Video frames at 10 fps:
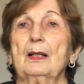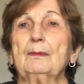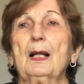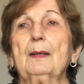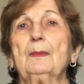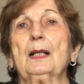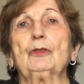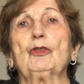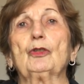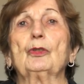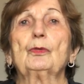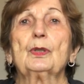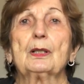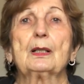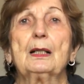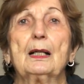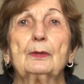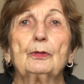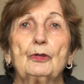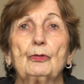I'm not sure. It was the
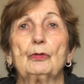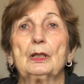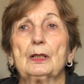Congress Street